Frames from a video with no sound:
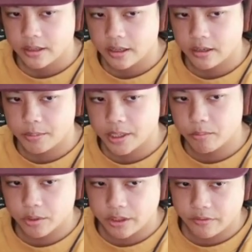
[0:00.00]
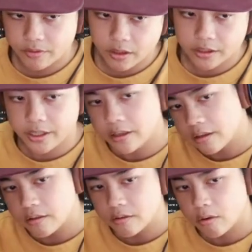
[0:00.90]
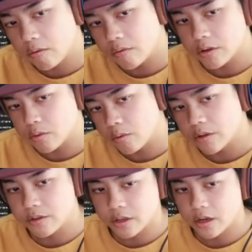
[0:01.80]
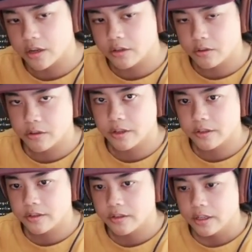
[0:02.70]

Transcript: And I'm really falling over towards the Honduras.